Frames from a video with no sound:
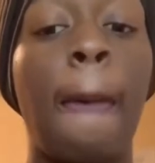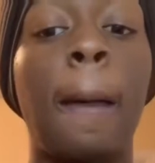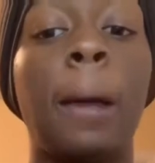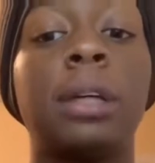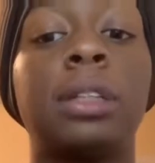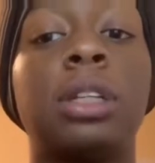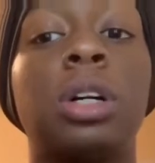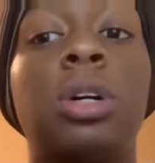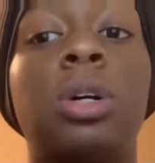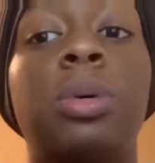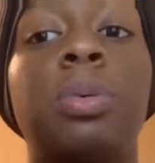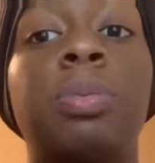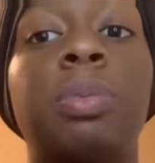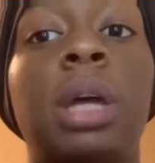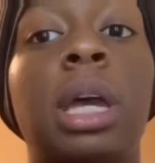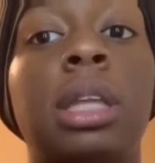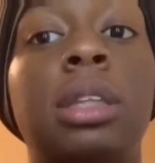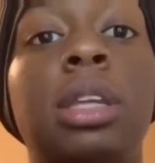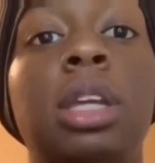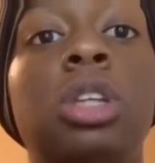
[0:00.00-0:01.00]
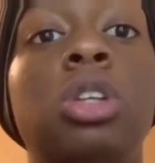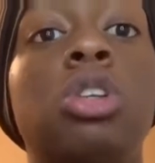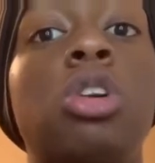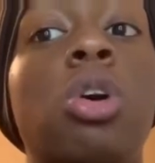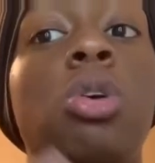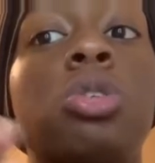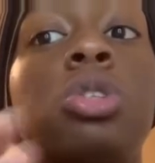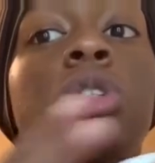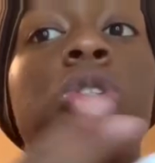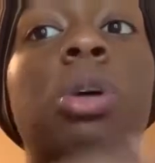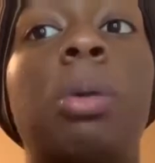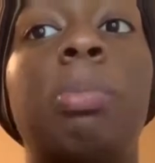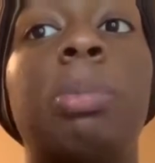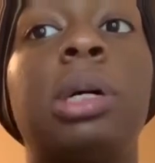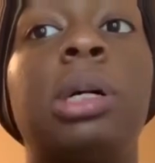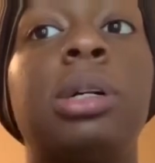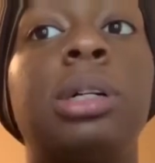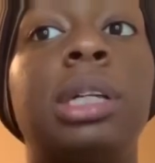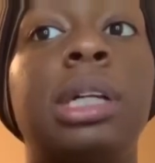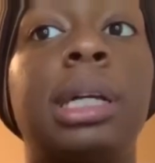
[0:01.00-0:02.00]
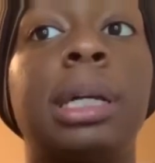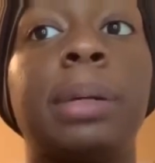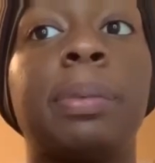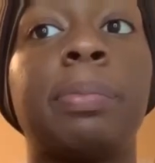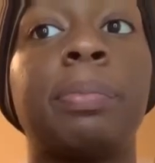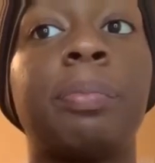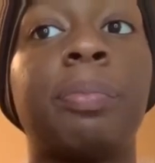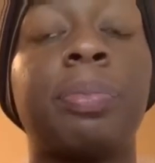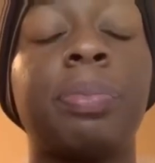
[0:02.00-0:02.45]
So then you go into a building.